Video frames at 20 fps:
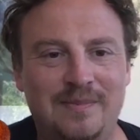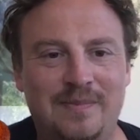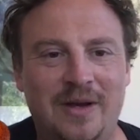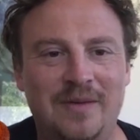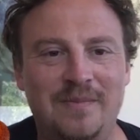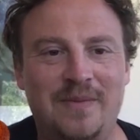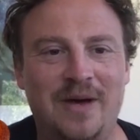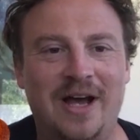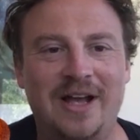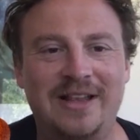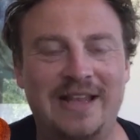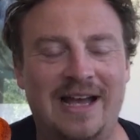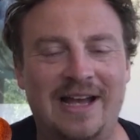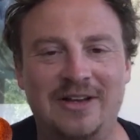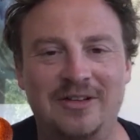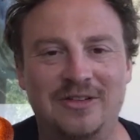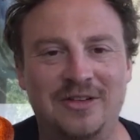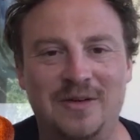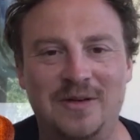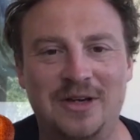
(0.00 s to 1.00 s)
But hang on,
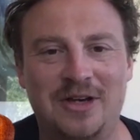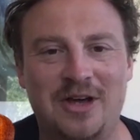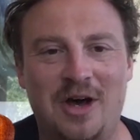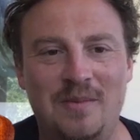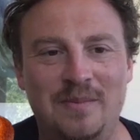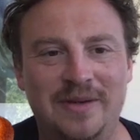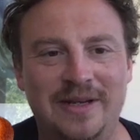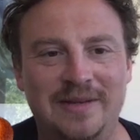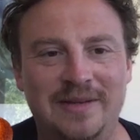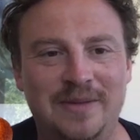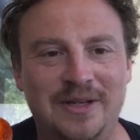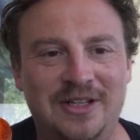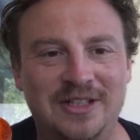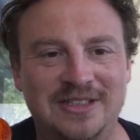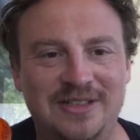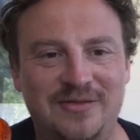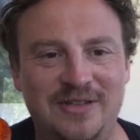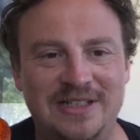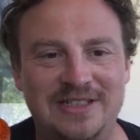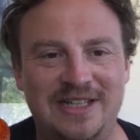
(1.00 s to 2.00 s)
no, it can't be, because
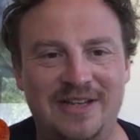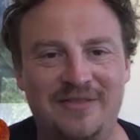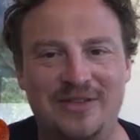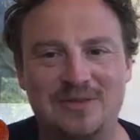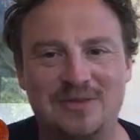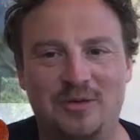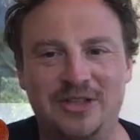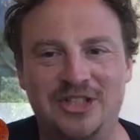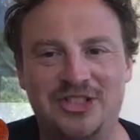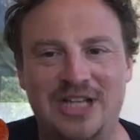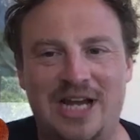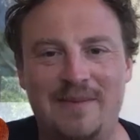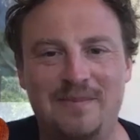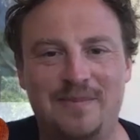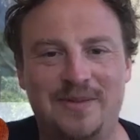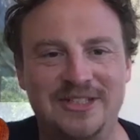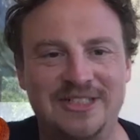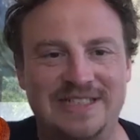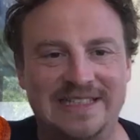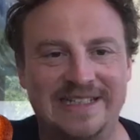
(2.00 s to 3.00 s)
if he's won the
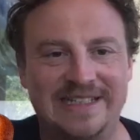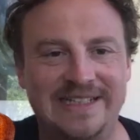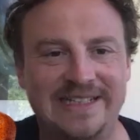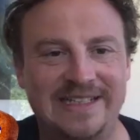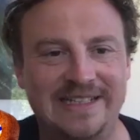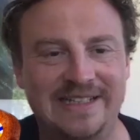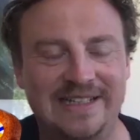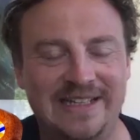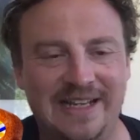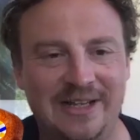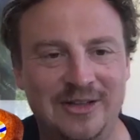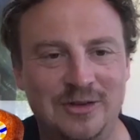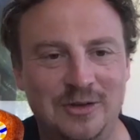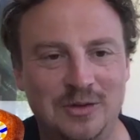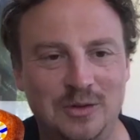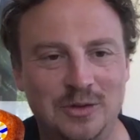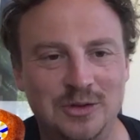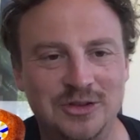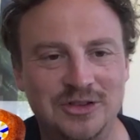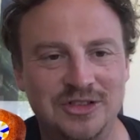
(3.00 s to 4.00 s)
Champions League
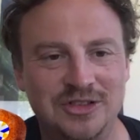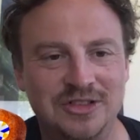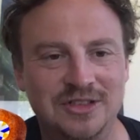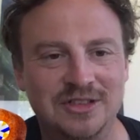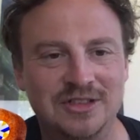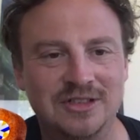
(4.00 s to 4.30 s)
indoors.